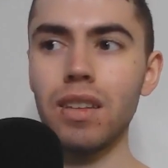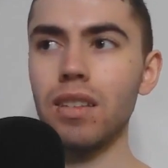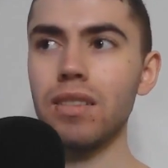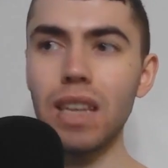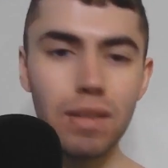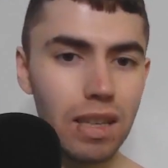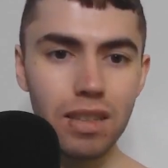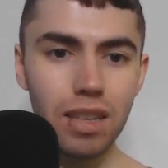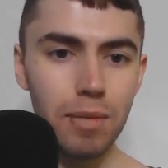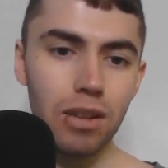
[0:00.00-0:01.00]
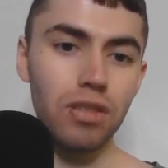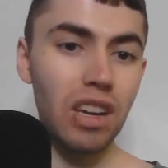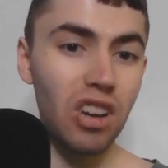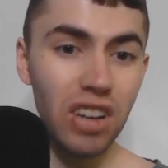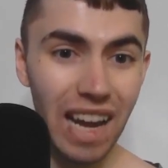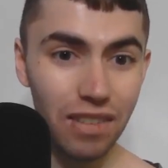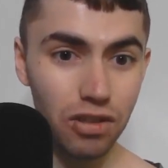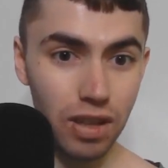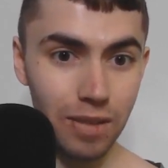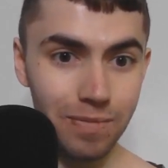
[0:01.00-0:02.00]
Same thing as the Commanders. They got after
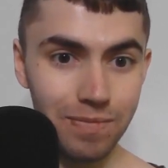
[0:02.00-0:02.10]
him.